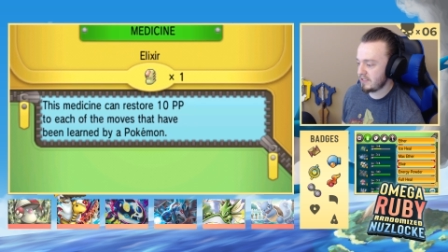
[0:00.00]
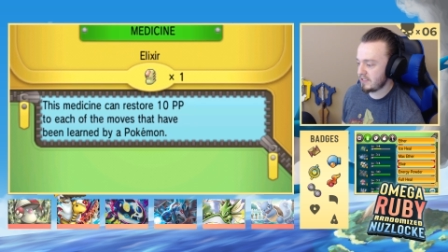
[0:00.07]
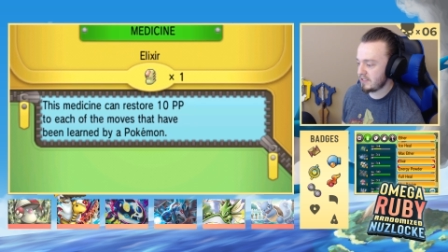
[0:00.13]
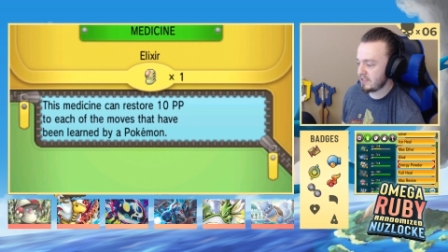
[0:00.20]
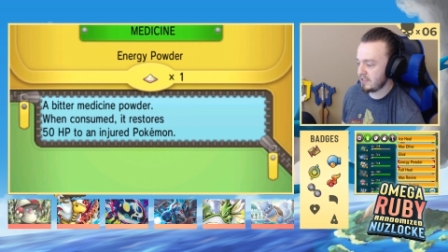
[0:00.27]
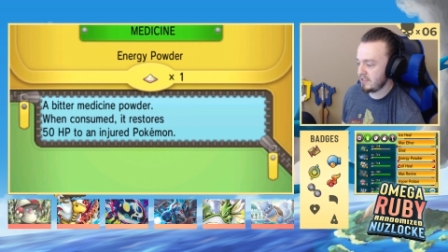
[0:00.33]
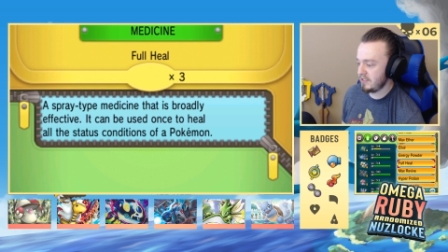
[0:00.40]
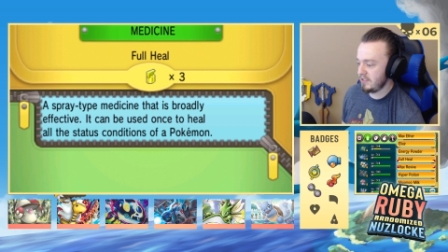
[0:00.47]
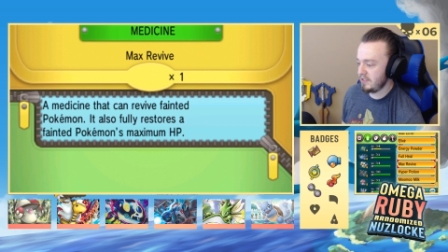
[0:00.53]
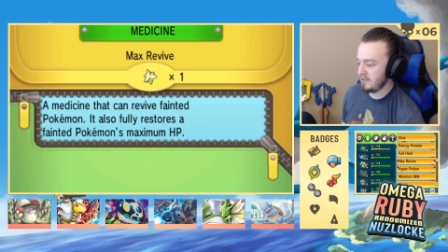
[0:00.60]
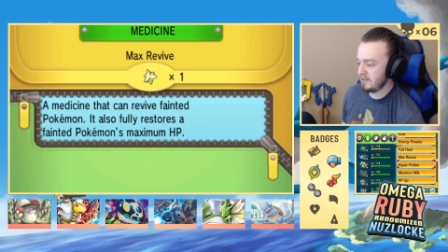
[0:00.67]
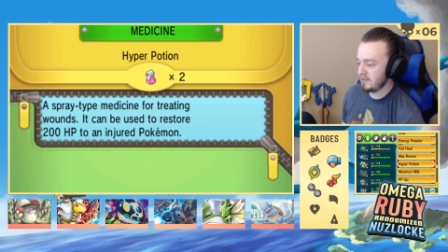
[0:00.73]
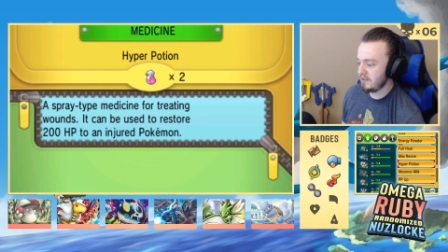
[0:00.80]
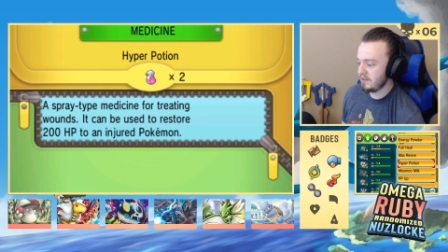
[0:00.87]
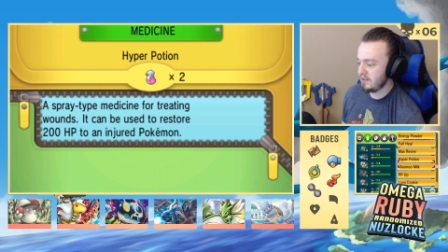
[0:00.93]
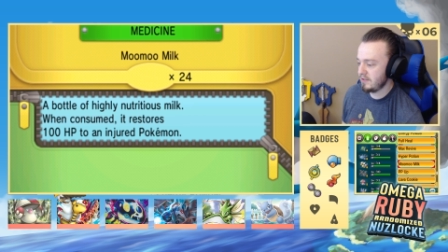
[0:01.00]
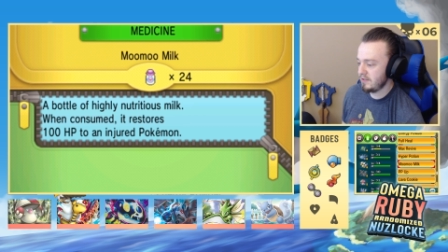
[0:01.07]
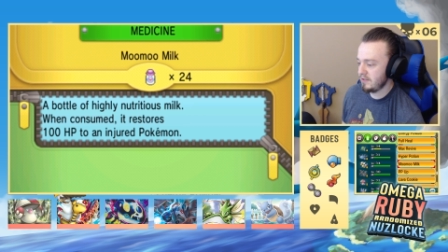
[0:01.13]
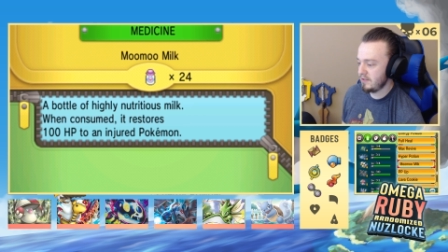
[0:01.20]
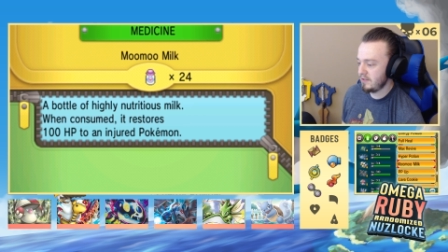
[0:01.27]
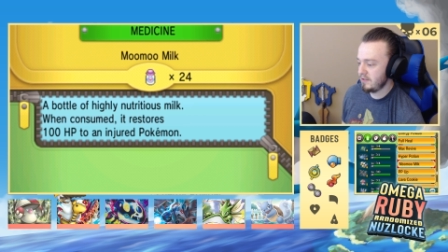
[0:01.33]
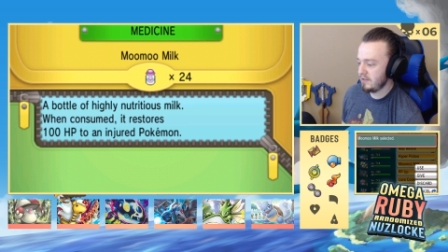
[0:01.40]
see.
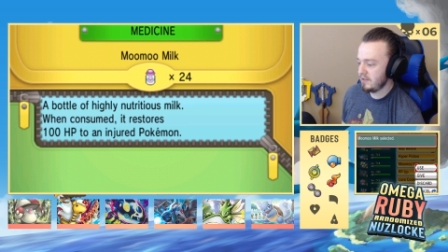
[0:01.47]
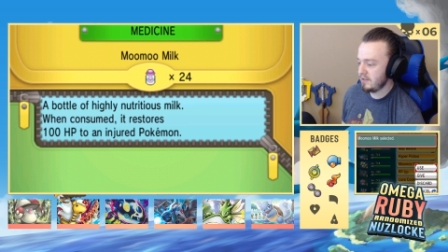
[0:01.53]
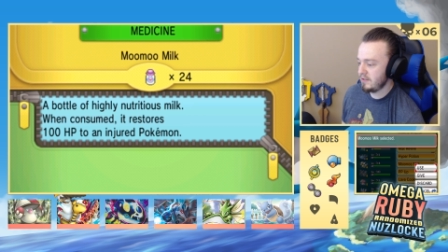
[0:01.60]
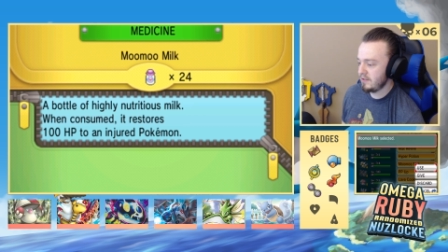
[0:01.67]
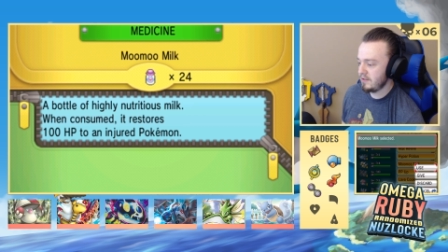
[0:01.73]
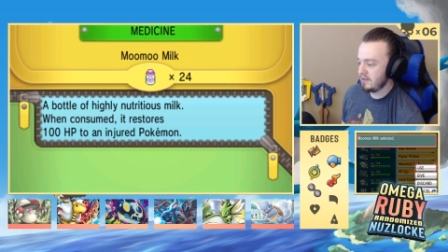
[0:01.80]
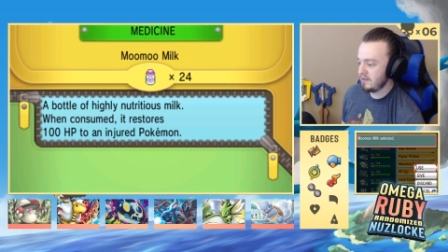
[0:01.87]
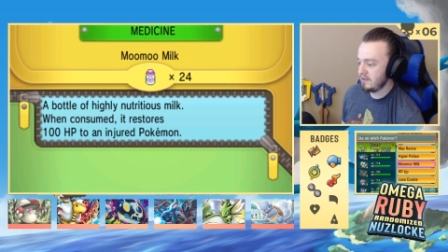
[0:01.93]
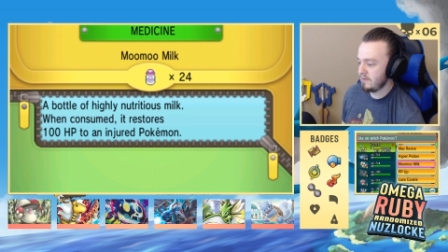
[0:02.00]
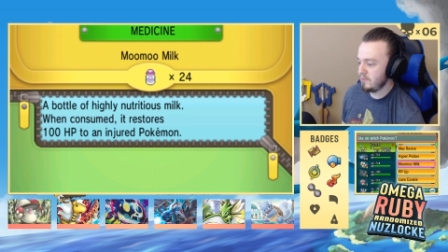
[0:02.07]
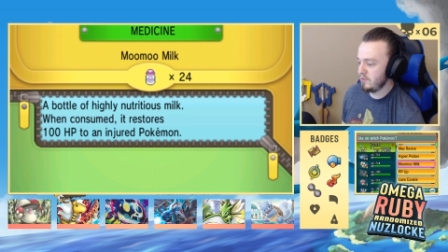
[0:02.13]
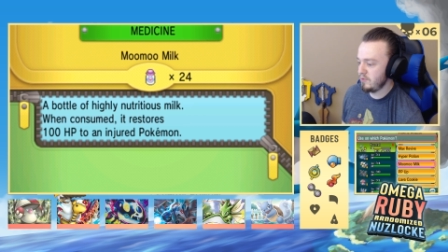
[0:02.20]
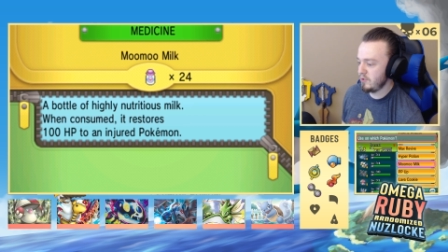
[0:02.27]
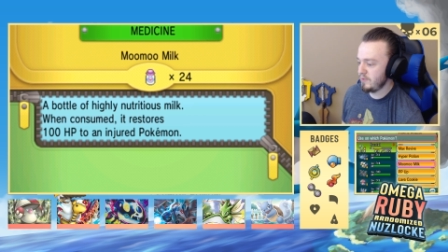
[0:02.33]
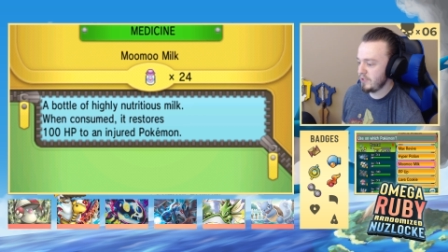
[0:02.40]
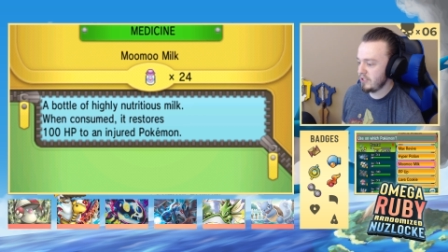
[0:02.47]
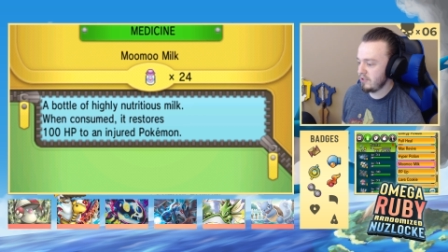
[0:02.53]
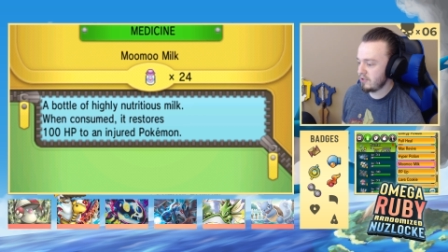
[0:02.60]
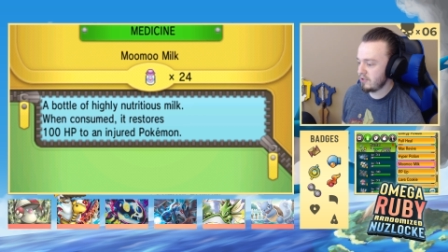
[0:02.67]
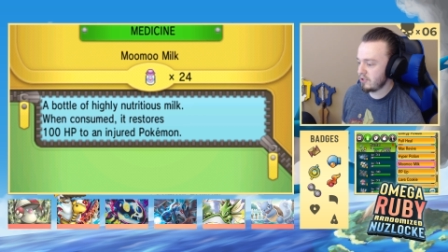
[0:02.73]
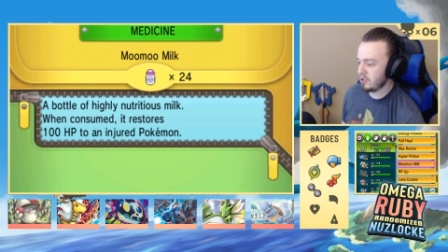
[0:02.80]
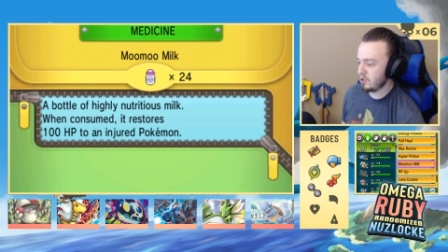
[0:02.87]
Luma
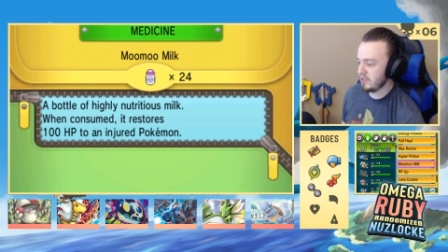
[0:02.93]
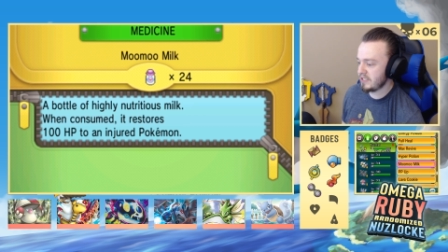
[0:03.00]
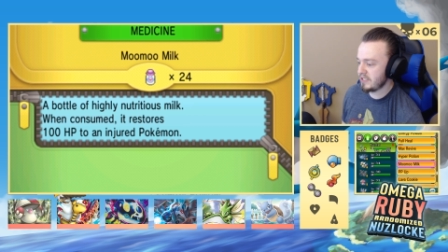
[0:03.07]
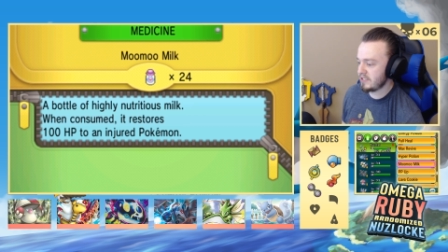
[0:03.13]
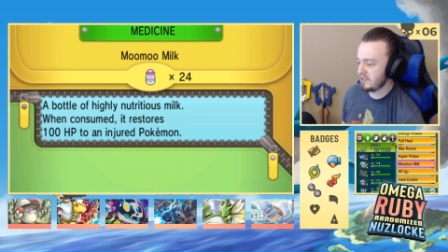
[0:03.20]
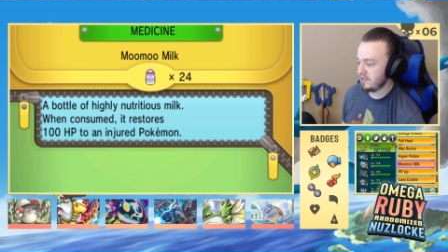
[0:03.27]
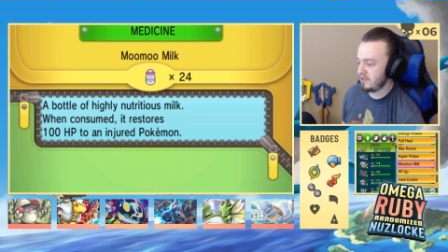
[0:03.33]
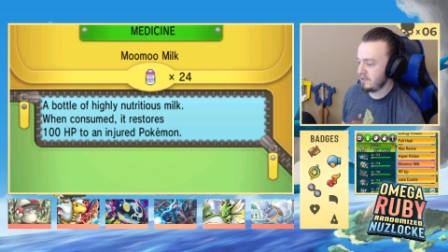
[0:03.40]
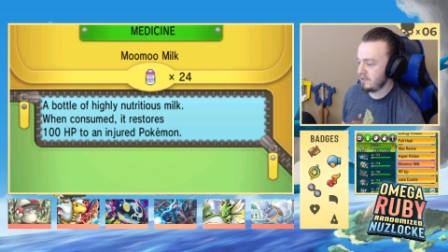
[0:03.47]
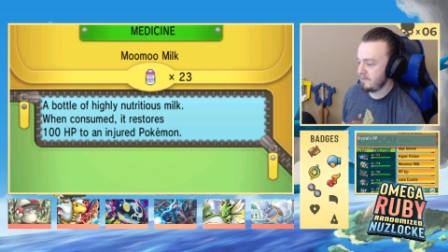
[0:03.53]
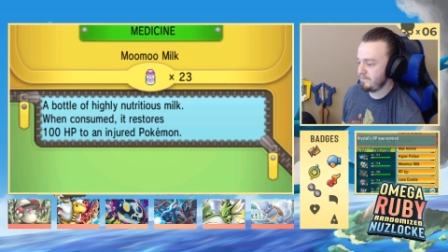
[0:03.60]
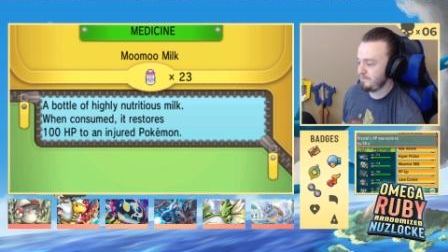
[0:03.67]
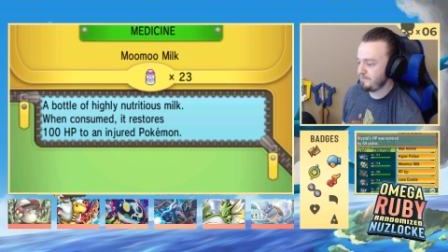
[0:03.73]
Milk, Crystal.